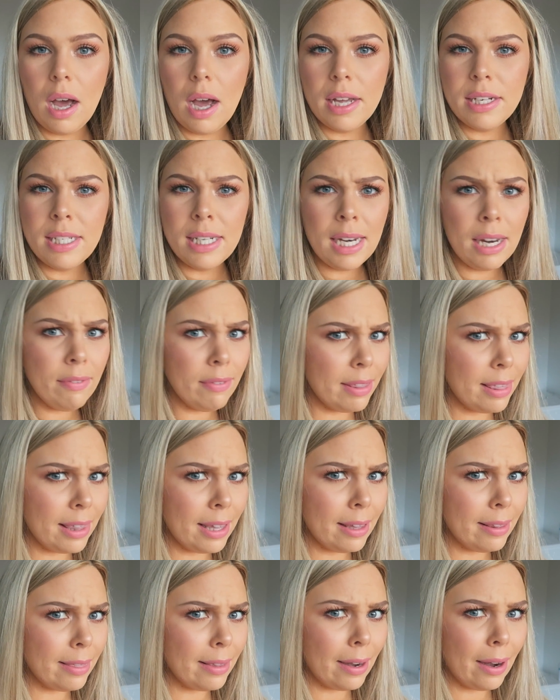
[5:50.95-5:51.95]
I didn't ever
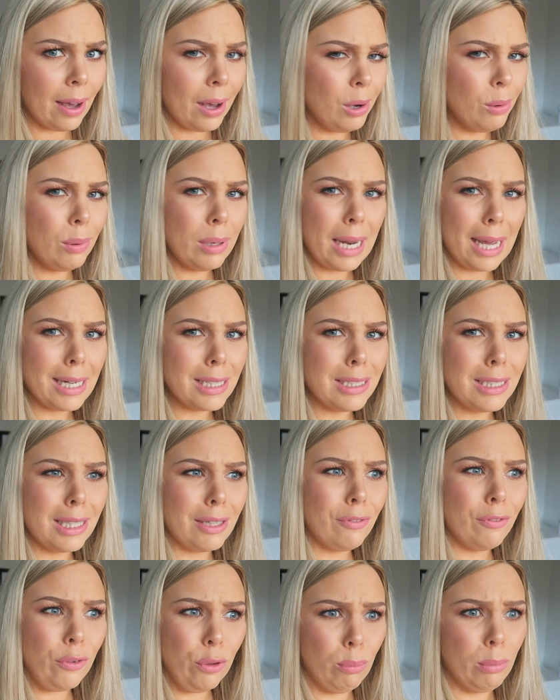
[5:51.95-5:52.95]
think that I would
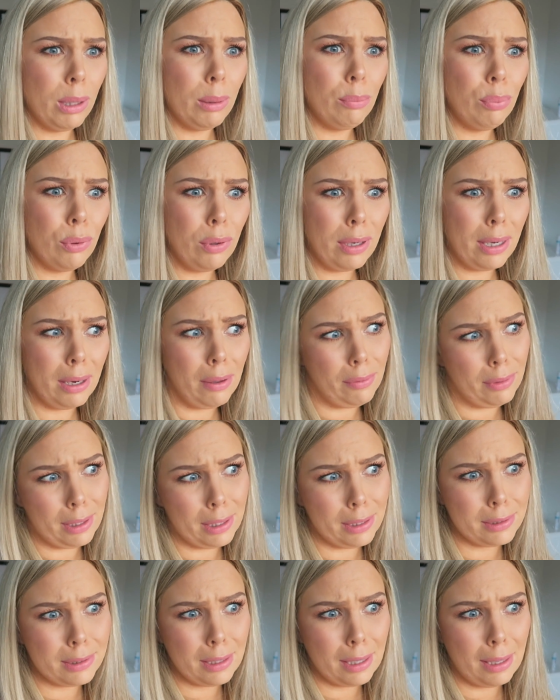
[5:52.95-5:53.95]
actually film it and put it out on
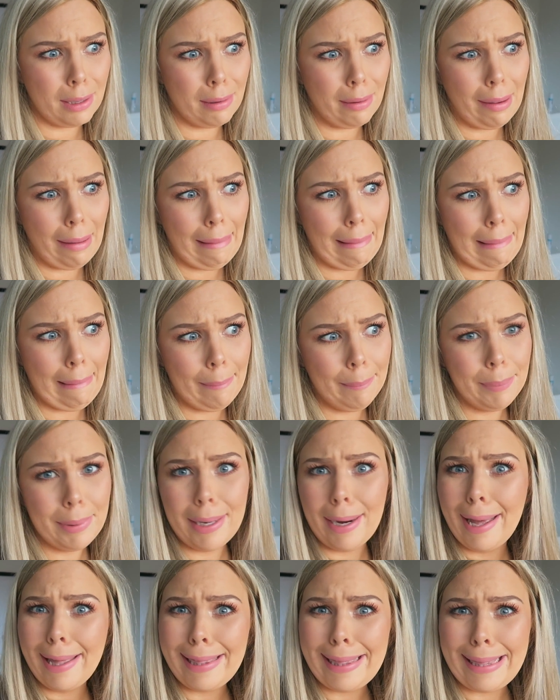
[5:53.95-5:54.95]
the internet.
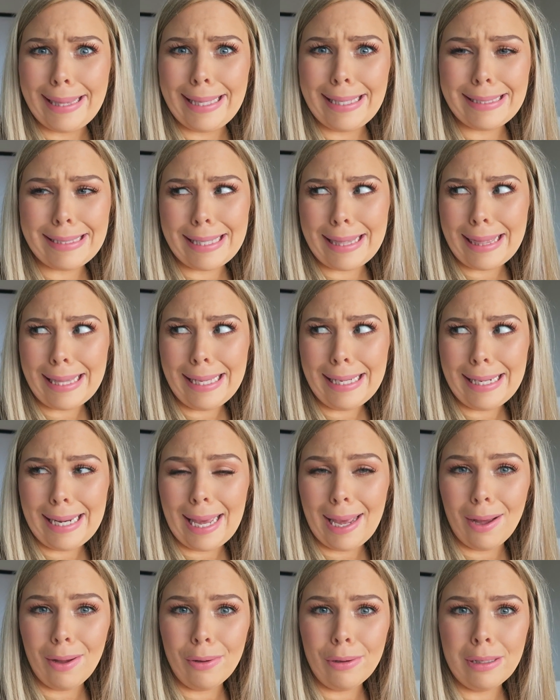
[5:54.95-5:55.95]
But it's a thing
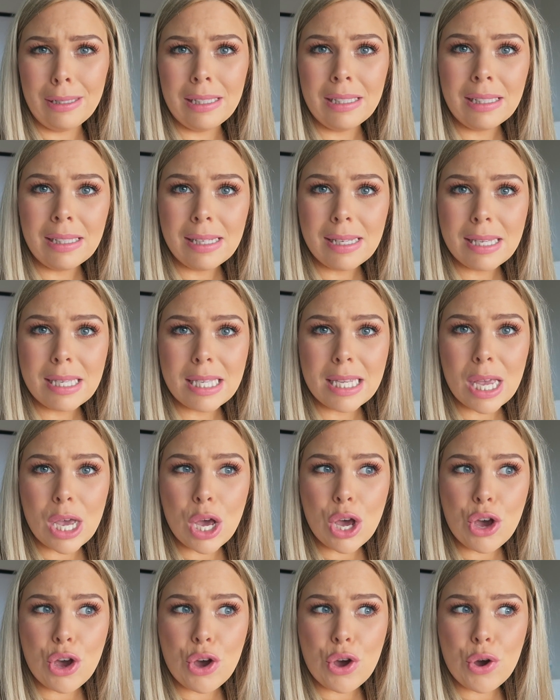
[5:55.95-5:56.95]
now.
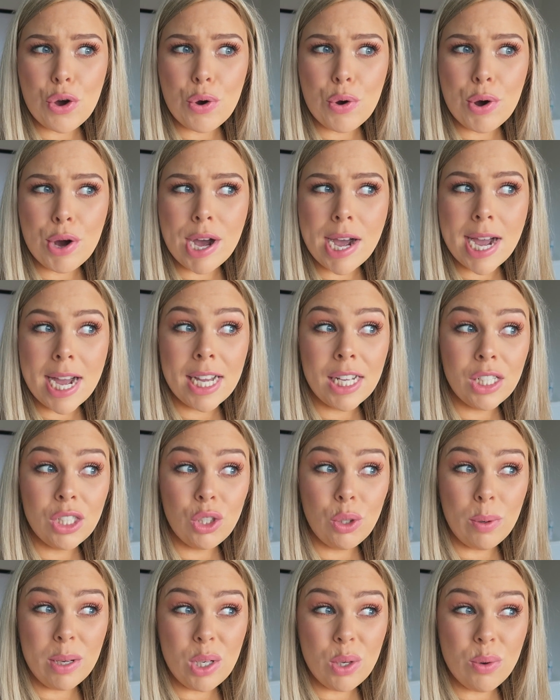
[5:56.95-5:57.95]
So,
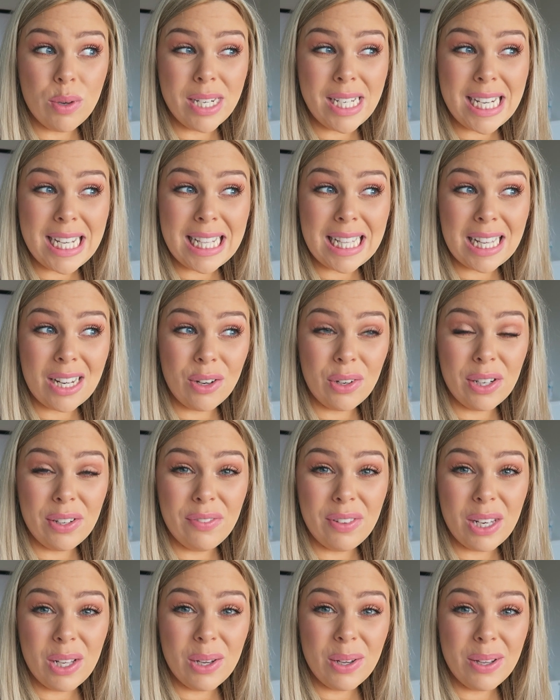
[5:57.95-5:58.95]
do I do a
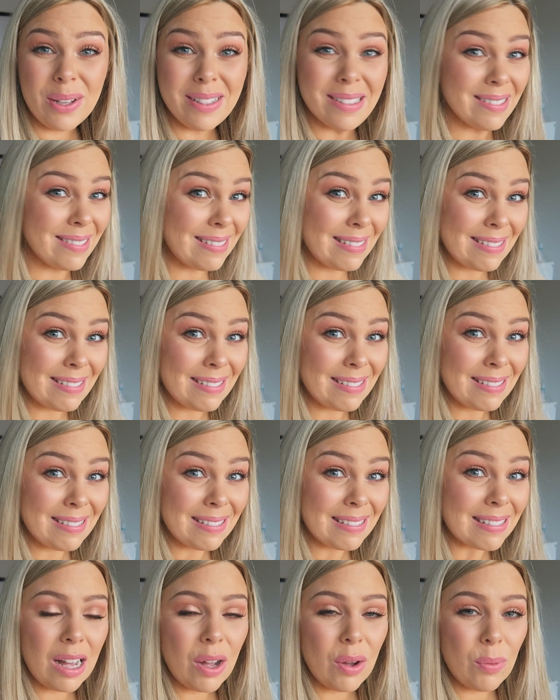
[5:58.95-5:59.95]
decluttering video? What
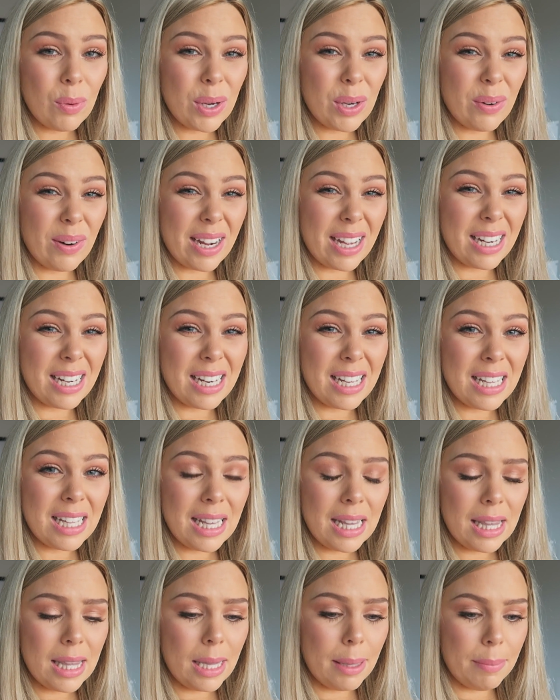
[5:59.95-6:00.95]
do you reckon?
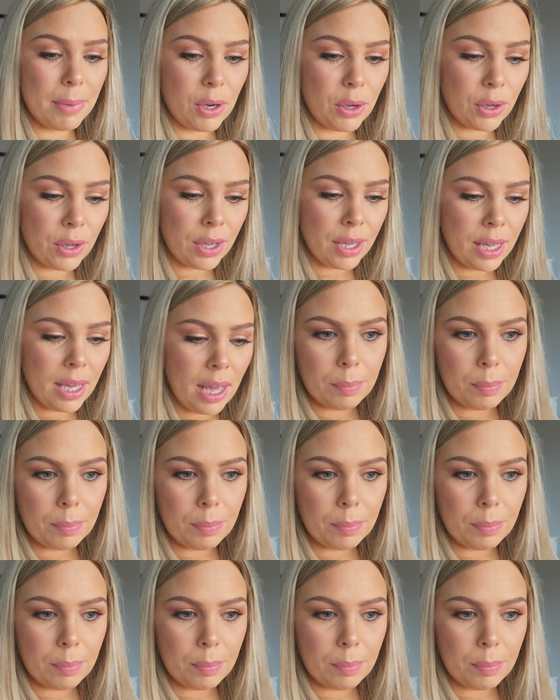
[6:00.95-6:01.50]
Let me know.